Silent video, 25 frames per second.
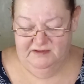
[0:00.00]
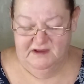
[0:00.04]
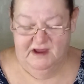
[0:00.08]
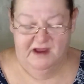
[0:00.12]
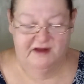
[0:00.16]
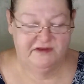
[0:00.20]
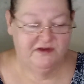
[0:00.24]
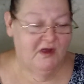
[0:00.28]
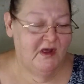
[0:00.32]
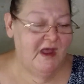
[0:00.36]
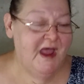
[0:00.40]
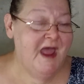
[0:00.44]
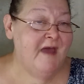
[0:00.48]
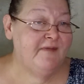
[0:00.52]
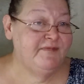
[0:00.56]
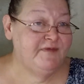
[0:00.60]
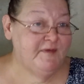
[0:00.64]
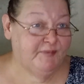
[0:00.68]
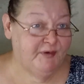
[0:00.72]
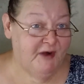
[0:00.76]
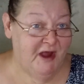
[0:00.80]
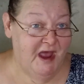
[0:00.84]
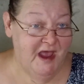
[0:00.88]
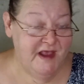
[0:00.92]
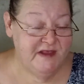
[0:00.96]
I don't have the
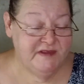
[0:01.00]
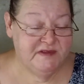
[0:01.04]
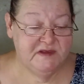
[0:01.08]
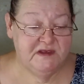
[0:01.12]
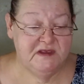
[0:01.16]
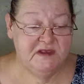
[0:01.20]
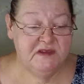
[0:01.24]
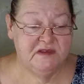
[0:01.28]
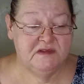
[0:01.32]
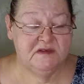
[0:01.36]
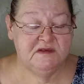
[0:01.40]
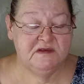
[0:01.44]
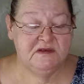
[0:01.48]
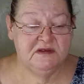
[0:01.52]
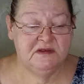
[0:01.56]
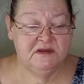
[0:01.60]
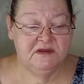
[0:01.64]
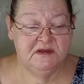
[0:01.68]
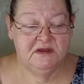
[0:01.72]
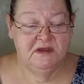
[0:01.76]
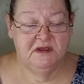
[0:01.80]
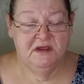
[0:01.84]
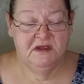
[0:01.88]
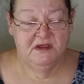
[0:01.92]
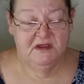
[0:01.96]

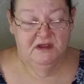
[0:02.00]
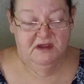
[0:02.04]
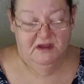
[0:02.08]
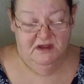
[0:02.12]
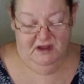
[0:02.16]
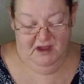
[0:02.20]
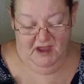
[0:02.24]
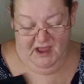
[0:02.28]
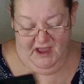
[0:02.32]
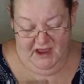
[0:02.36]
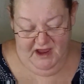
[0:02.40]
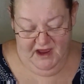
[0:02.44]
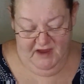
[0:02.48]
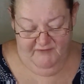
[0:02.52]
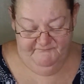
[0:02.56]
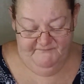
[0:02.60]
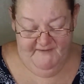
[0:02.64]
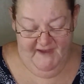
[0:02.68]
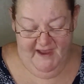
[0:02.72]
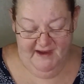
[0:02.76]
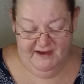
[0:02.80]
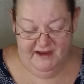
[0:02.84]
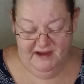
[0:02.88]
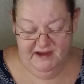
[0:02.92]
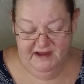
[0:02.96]
prices. If
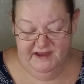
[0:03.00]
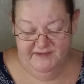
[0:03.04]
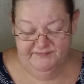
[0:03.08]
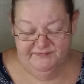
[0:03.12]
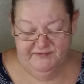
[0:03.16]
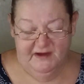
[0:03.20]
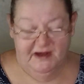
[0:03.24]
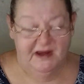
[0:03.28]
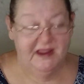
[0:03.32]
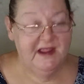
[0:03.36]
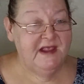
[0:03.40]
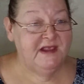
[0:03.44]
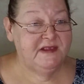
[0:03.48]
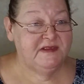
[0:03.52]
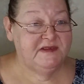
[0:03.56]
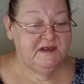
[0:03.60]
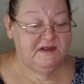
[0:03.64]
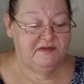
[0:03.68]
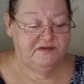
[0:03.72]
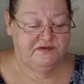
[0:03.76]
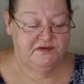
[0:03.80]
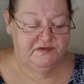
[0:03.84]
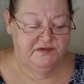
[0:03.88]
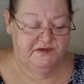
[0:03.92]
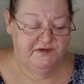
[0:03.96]
I can get the links
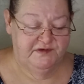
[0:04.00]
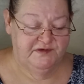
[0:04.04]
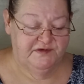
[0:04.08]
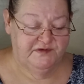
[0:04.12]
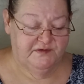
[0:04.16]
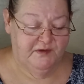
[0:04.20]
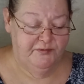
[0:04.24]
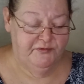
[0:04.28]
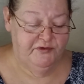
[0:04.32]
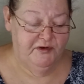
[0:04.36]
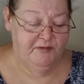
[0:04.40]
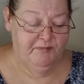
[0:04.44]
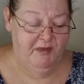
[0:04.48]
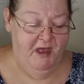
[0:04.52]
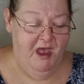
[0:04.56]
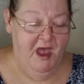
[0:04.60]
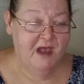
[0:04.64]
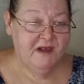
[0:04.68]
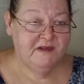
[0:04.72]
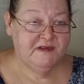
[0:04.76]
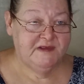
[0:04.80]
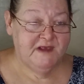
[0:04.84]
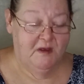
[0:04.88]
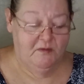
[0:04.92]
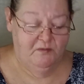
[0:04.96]
into the description
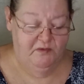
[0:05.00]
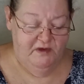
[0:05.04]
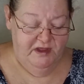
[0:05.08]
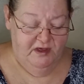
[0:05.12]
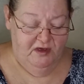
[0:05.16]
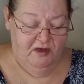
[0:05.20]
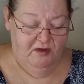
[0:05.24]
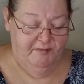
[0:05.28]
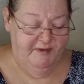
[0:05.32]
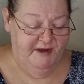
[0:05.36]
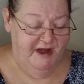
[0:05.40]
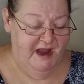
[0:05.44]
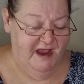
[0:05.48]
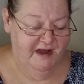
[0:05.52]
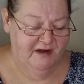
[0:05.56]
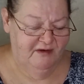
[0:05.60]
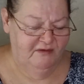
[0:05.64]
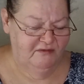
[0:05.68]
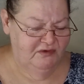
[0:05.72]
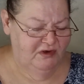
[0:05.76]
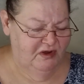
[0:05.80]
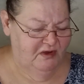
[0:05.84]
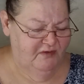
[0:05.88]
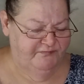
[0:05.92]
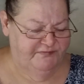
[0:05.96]
box, I will, but I
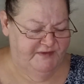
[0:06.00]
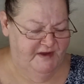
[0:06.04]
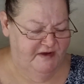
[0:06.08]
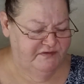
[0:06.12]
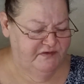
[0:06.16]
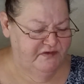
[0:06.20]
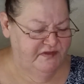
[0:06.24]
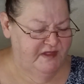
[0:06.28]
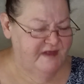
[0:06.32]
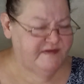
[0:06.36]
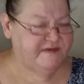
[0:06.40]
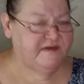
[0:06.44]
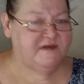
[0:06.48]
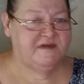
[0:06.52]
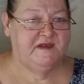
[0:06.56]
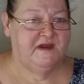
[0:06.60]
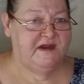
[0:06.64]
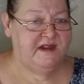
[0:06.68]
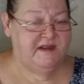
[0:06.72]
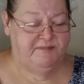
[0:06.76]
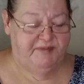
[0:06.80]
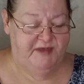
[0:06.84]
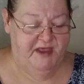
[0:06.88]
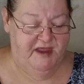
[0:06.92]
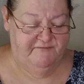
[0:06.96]
don't know if they'll do that since I
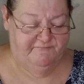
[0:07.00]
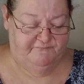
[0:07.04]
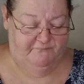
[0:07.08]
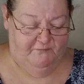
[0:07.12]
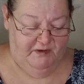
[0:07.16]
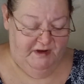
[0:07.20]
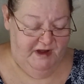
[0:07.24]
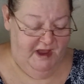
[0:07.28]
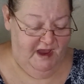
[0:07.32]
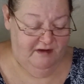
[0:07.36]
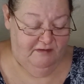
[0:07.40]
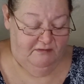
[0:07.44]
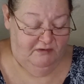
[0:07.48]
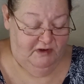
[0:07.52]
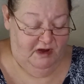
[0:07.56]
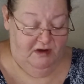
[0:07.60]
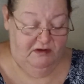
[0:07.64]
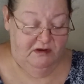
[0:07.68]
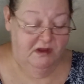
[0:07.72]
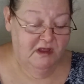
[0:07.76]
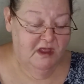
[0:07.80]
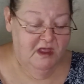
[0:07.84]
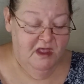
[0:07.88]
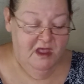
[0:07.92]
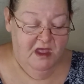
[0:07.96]
didn't pay for it. I don't know.
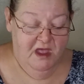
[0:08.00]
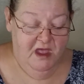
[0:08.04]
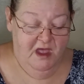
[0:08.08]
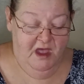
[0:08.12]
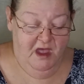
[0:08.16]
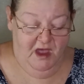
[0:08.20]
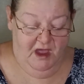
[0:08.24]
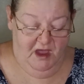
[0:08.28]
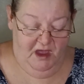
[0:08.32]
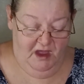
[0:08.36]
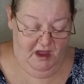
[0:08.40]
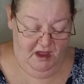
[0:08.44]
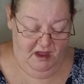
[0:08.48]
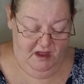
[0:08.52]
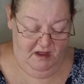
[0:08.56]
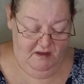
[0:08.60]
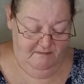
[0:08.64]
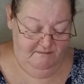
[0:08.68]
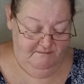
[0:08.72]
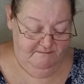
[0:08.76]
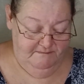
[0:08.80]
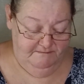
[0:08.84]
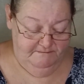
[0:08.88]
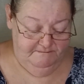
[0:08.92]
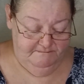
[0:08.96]

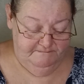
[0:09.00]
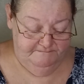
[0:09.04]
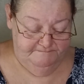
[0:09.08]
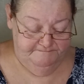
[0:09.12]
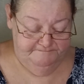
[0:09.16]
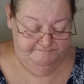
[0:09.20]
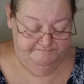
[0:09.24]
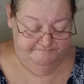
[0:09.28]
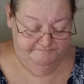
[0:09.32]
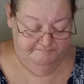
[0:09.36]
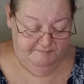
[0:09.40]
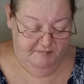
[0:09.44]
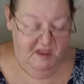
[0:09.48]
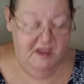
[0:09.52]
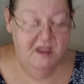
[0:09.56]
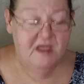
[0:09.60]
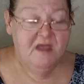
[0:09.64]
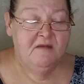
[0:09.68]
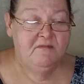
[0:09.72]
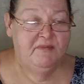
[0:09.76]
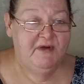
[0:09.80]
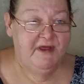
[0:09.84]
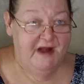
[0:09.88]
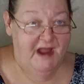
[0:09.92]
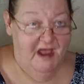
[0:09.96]
Um,
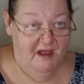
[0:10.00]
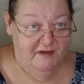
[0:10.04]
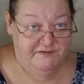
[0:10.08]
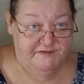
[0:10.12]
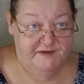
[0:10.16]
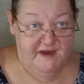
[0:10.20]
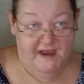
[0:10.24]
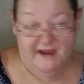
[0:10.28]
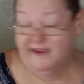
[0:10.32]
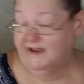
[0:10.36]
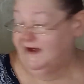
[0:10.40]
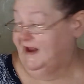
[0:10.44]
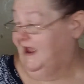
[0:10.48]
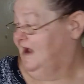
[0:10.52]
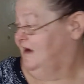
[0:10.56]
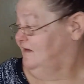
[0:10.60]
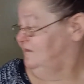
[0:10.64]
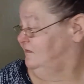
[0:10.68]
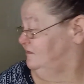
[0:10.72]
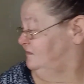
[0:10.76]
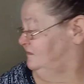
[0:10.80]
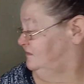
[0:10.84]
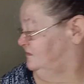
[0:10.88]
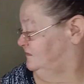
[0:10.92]
but I'll check it out.